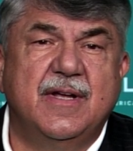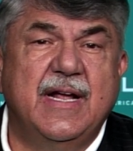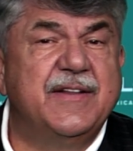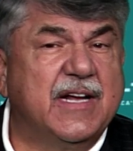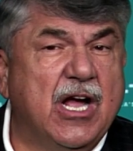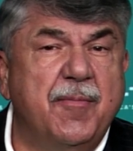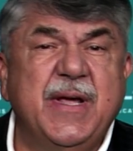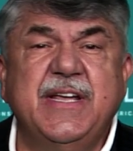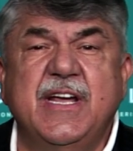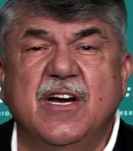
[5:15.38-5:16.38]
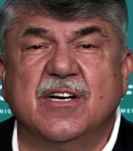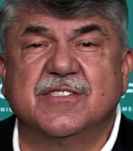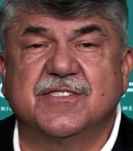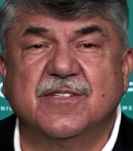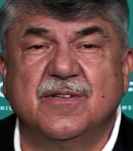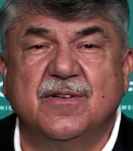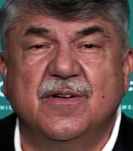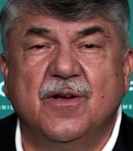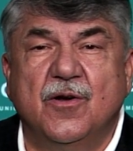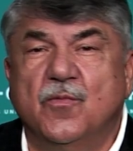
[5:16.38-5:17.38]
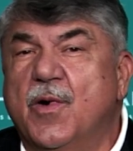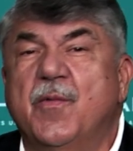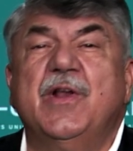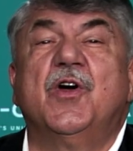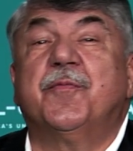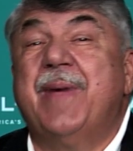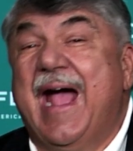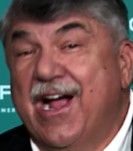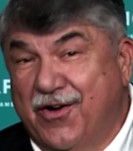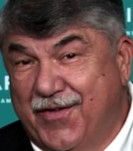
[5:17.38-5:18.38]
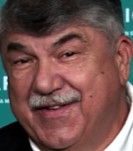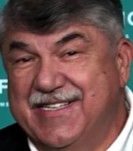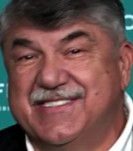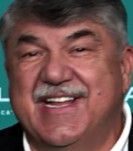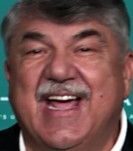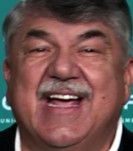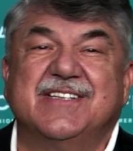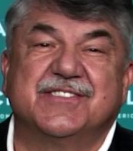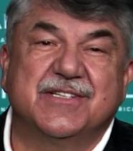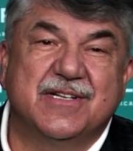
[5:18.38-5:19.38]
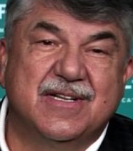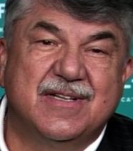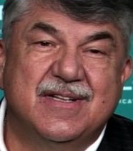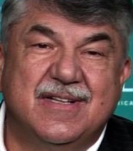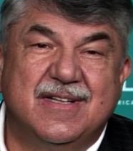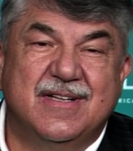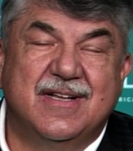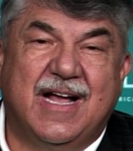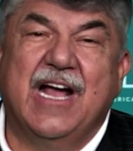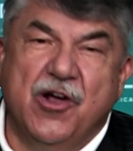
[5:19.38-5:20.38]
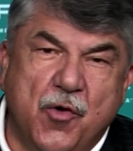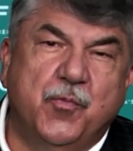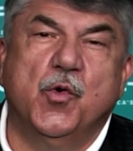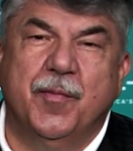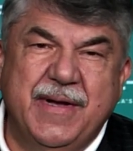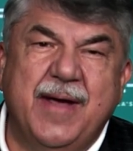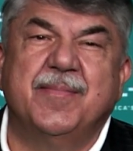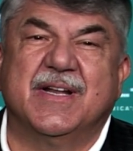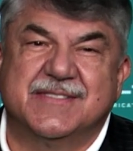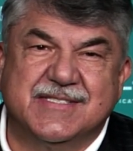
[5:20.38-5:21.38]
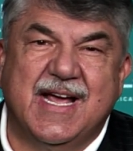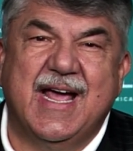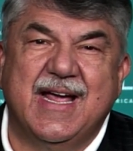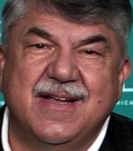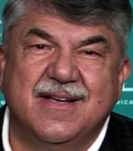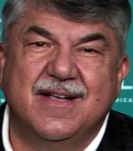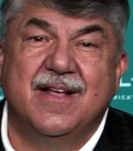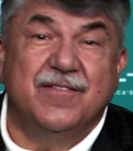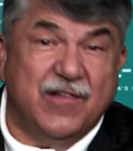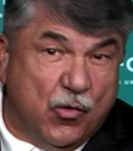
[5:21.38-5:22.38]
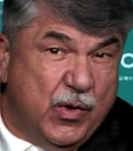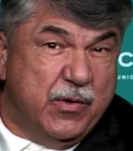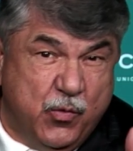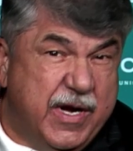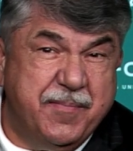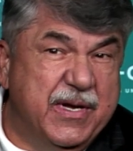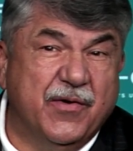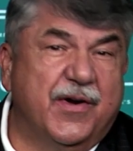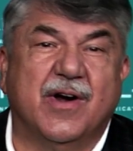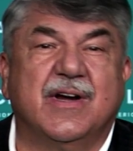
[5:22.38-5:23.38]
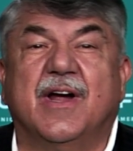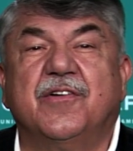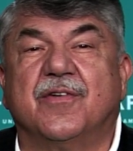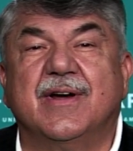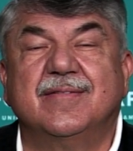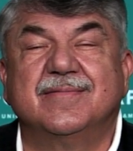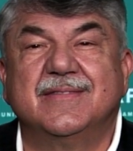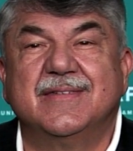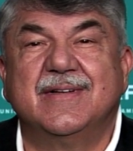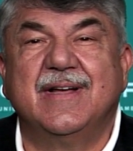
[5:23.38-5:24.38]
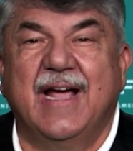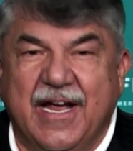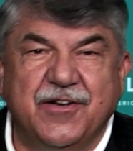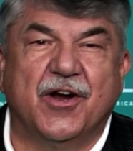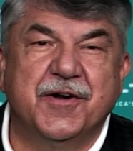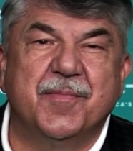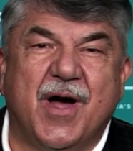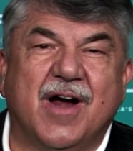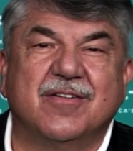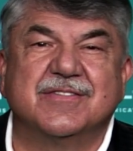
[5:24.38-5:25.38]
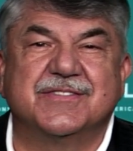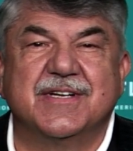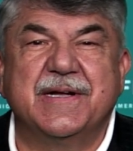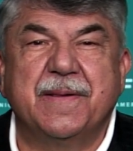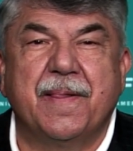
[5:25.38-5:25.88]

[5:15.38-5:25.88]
In the coming years, when we look back on these days, I hope we'll be able to say that we rebuilt our country and our democracy,